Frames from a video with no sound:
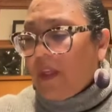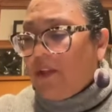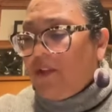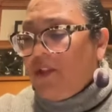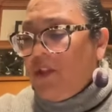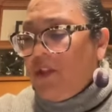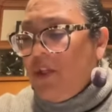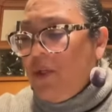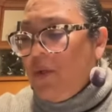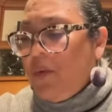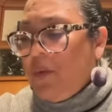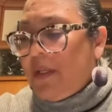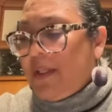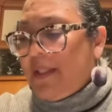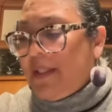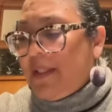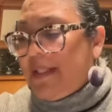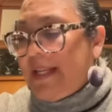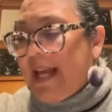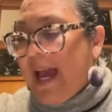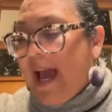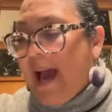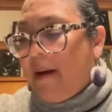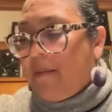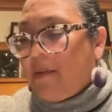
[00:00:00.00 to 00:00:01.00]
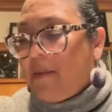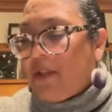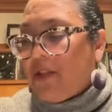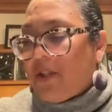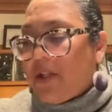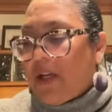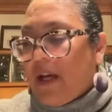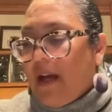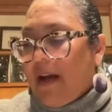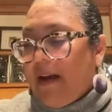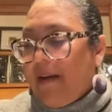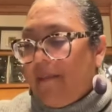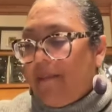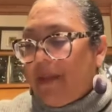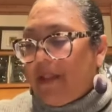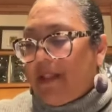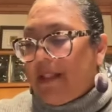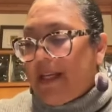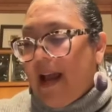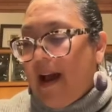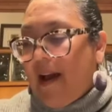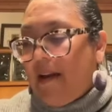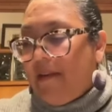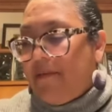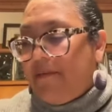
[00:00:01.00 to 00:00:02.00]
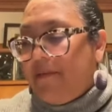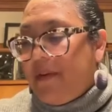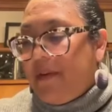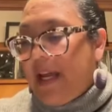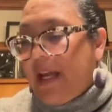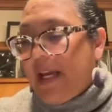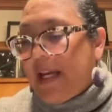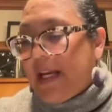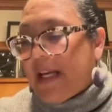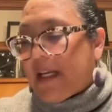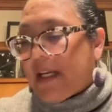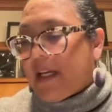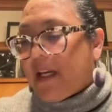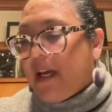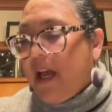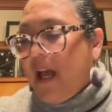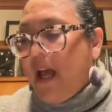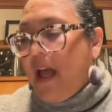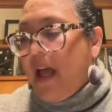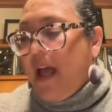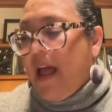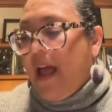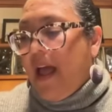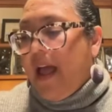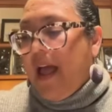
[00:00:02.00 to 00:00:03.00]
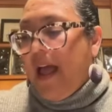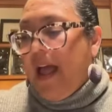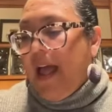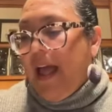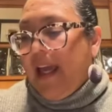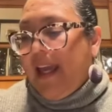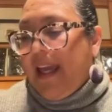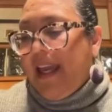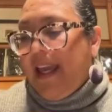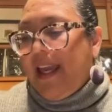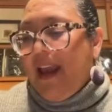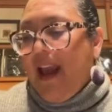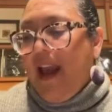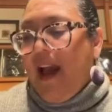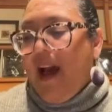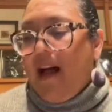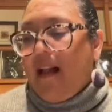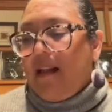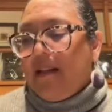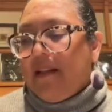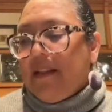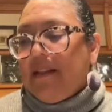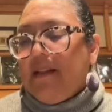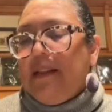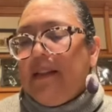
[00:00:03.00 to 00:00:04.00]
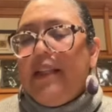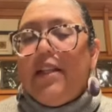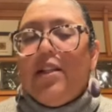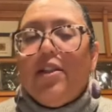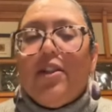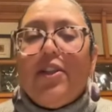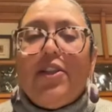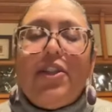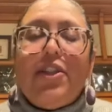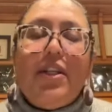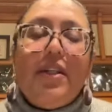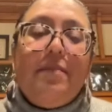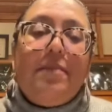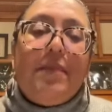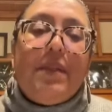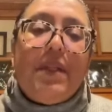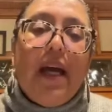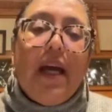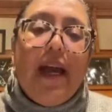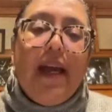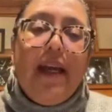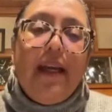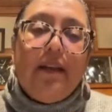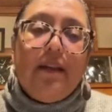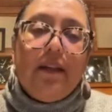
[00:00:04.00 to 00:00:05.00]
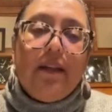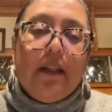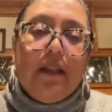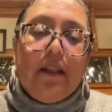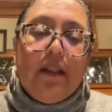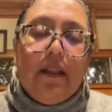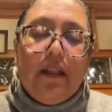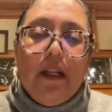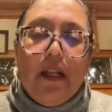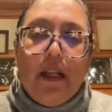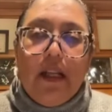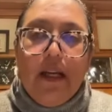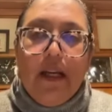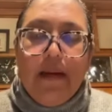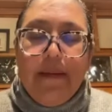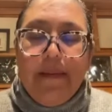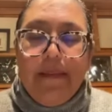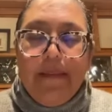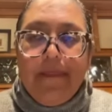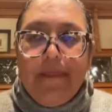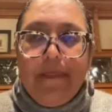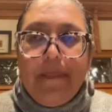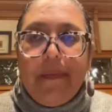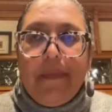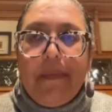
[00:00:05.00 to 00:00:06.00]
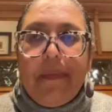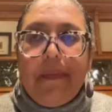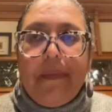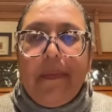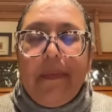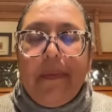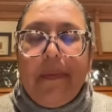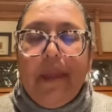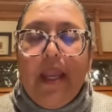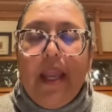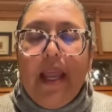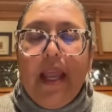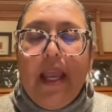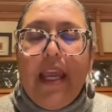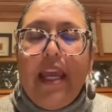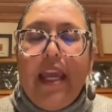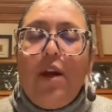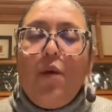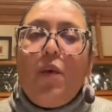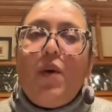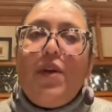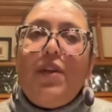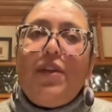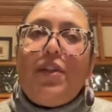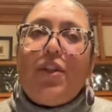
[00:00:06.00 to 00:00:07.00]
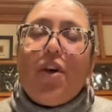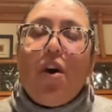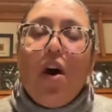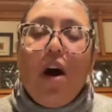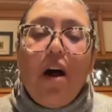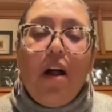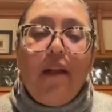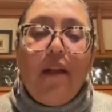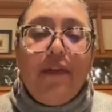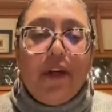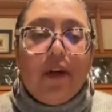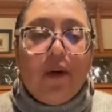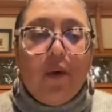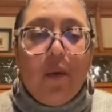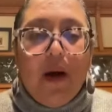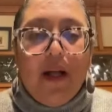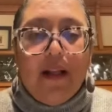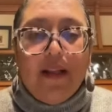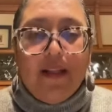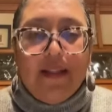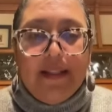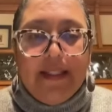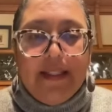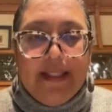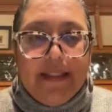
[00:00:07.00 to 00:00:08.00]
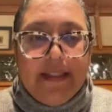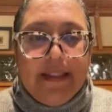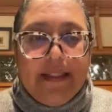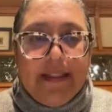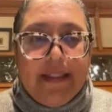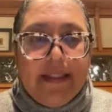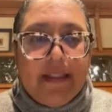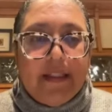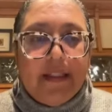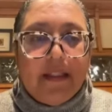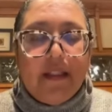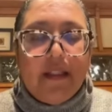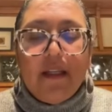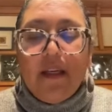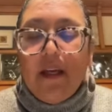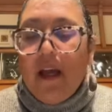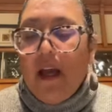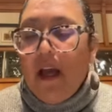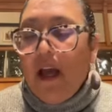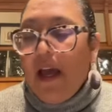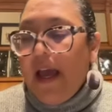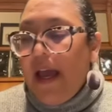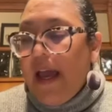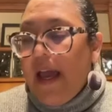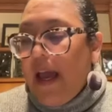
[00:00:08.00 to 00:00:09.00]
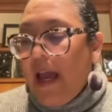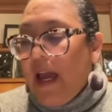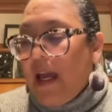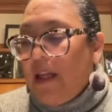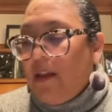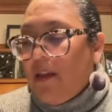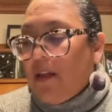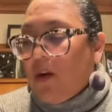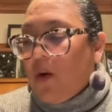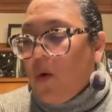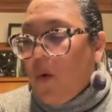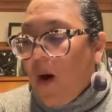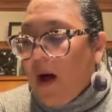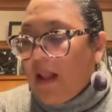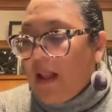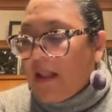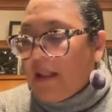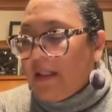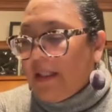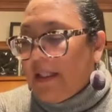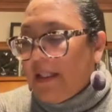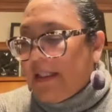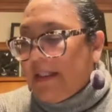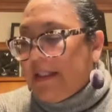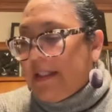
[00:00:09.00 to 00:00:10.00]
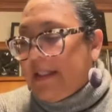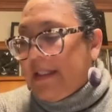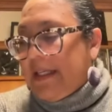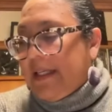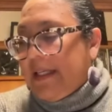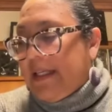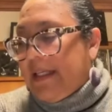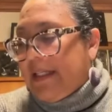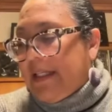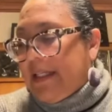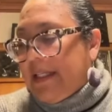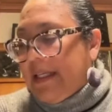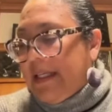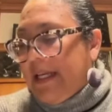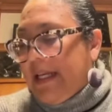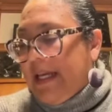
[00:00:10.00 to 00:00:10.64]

to establish the town of Natick, he held a leadership title. He was called the Qualalancet, and the Qualalancet,